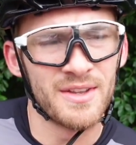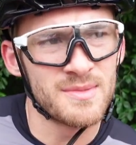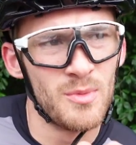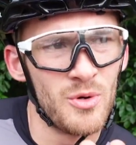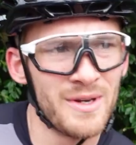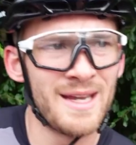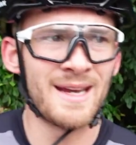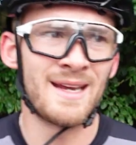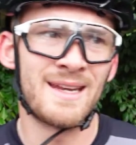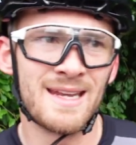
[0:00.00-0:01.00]
this
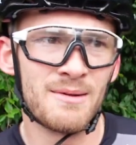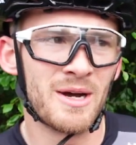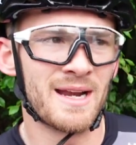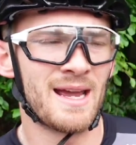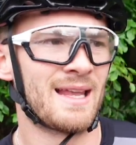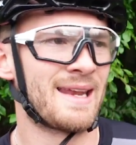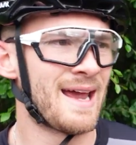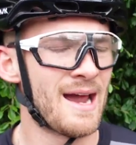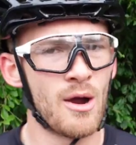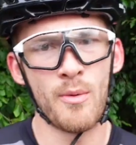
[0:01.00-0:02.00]
morning, needing my inhaler
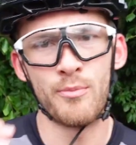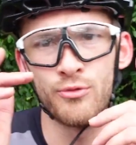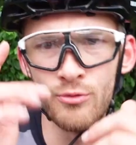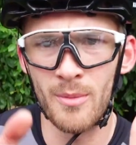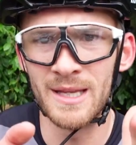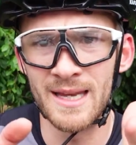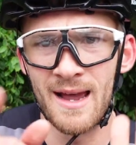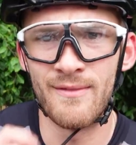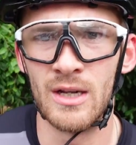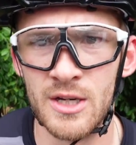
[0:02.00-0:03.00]
now, probably gonna
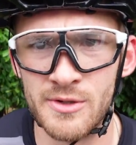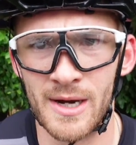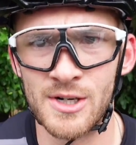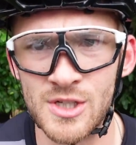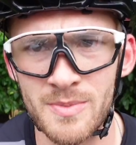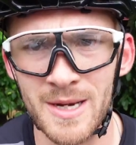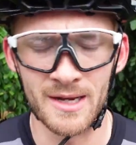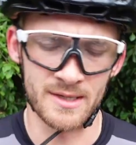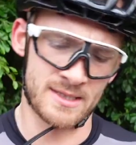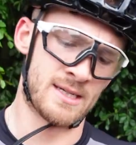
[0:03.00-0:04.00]
have an allergic reaction to
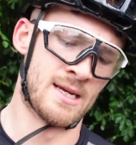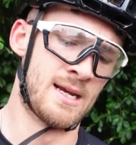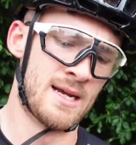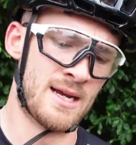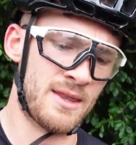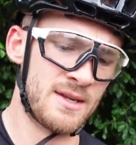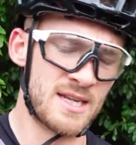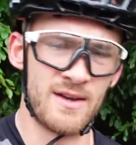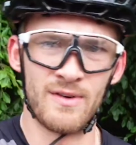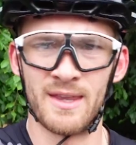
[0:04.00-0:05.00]
peanuts
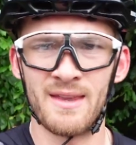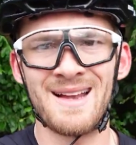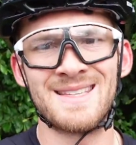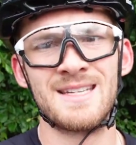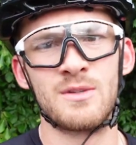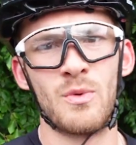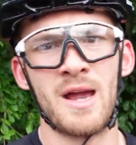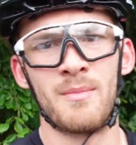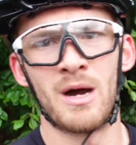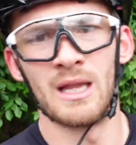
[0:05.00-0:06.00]
this evening. That is the
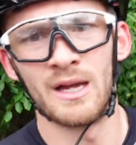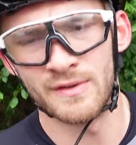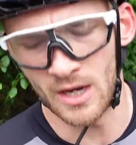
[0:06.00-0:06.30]
way my life